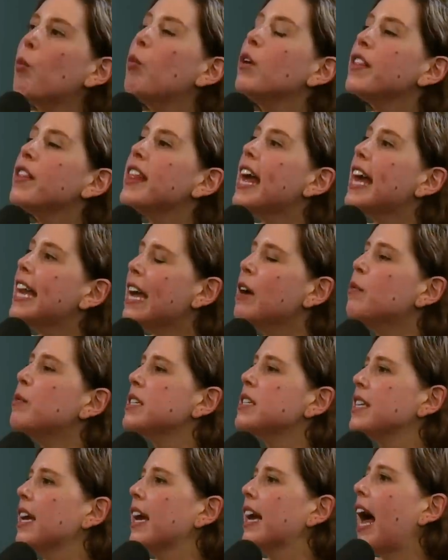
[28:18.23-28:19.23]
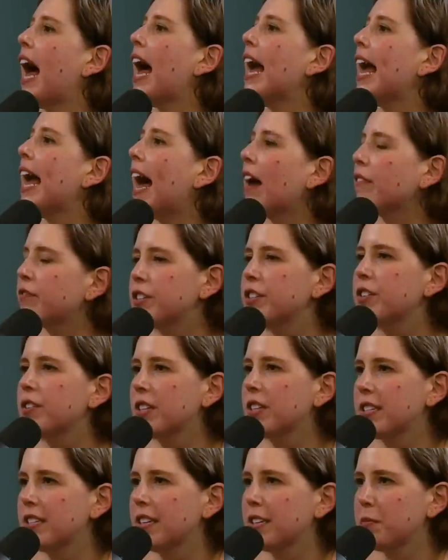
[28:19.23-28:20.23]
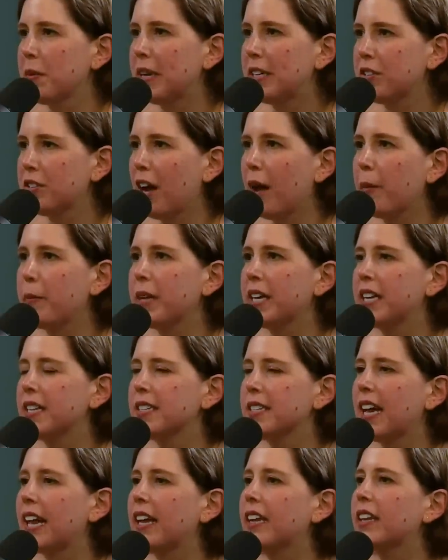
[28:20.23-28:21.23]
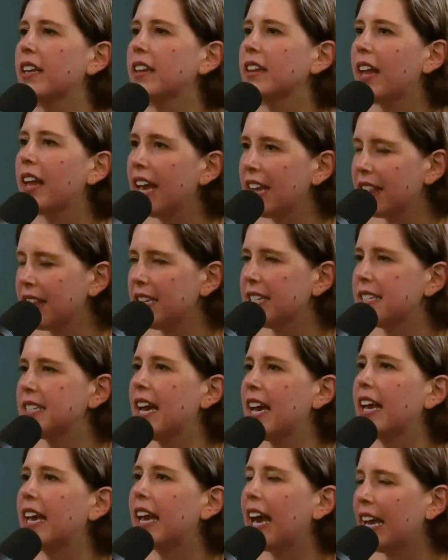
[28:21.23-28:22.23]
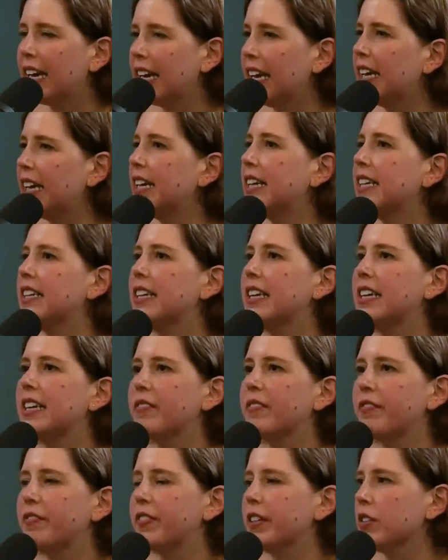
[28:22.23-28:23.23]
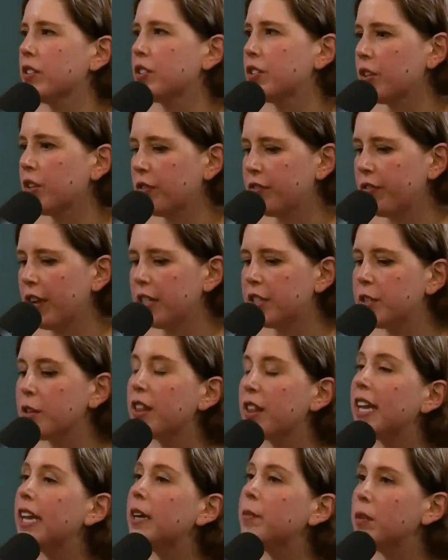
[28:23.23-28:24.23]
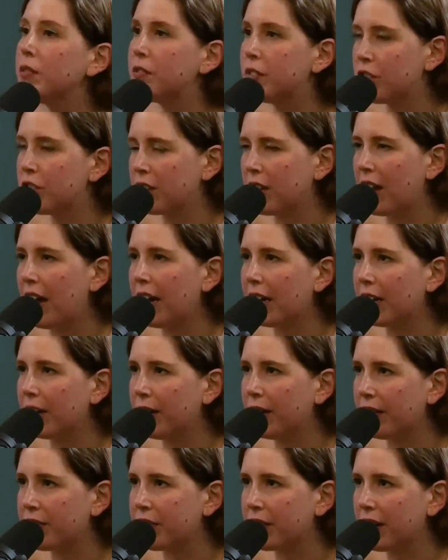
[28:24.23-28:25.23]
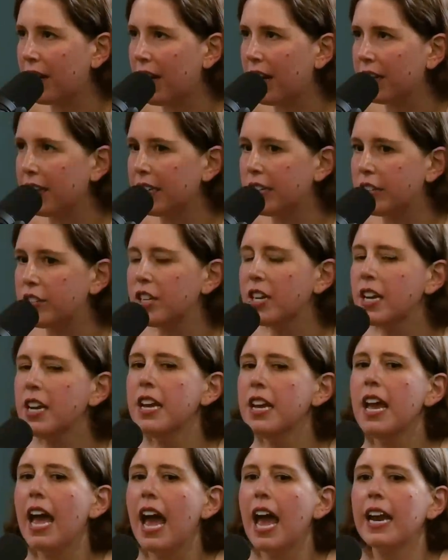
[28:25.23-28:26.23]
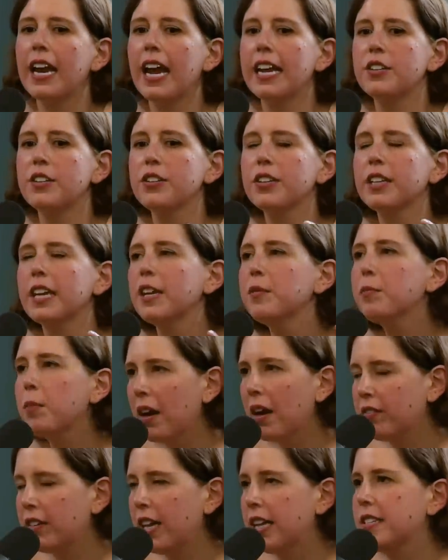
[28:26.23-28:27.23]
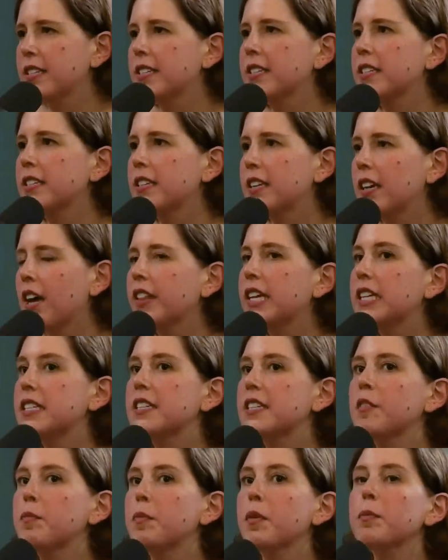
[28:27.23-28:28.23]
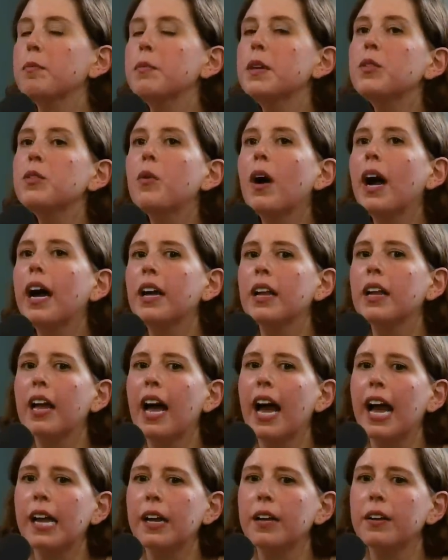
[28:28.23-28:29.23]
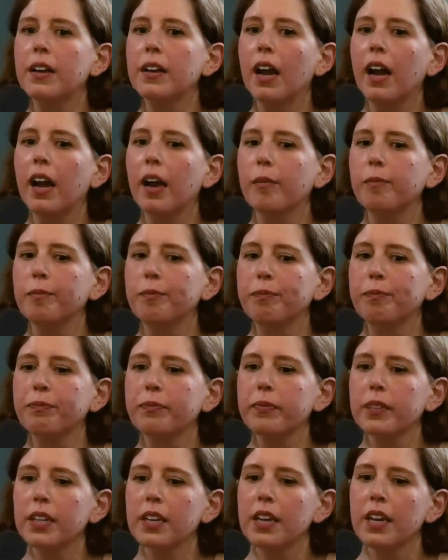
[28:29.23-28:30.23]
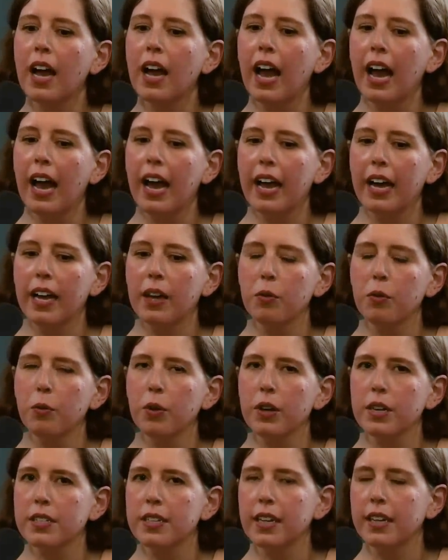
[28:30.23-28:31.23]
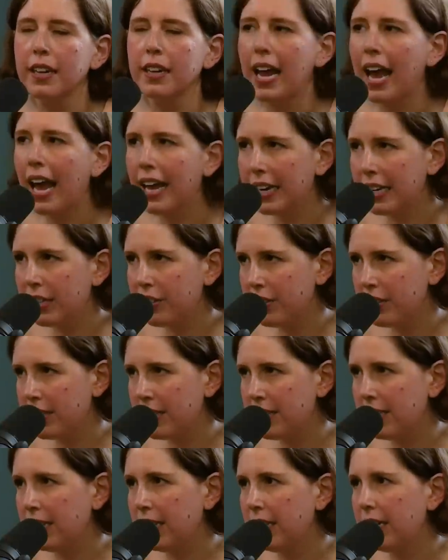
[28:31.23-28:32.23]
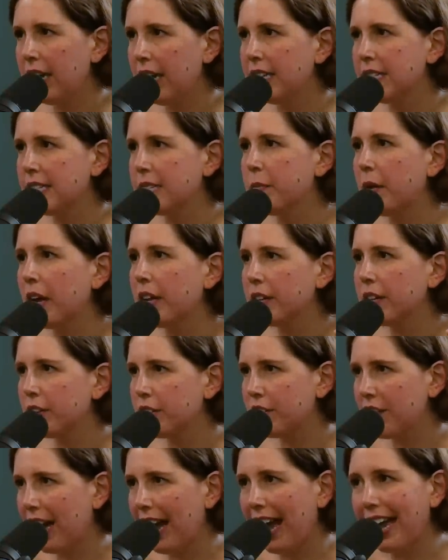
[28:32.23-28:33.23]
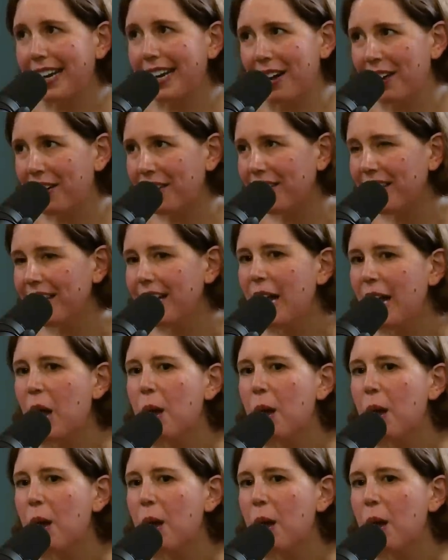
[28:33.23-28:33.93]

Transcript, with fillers: Well, then I was like, I have to do this as my job because I like this. I get it. It it feels so fun. So then I moved to Chicago after college. Got it. And I took improv classes and did all that stuff. But meanwhile, I um I worked at an ad agency and some other job. I know.